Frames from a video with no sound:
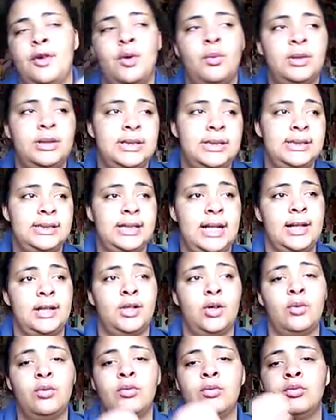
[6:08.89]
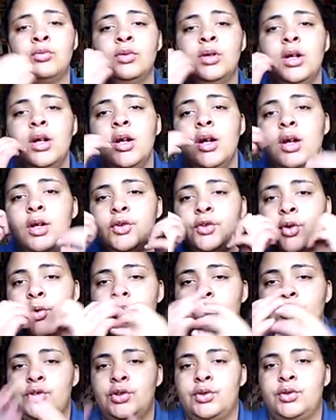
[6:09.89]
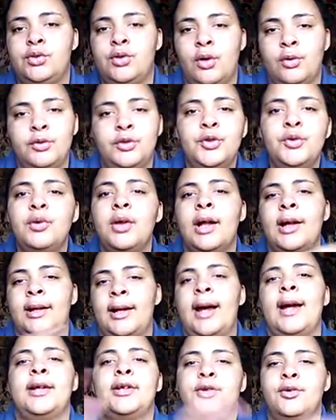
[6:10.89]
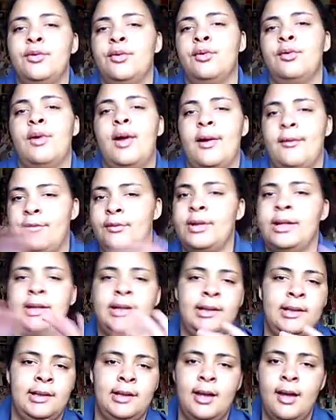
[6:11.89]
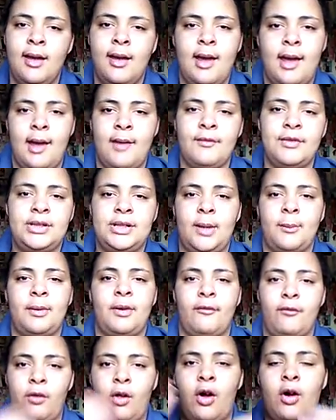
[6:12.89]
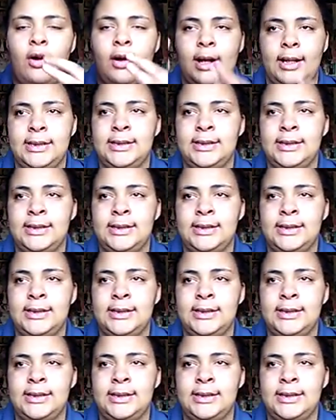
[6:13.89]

Know what to say. Don't don't don't do like I do every every time in the vlog.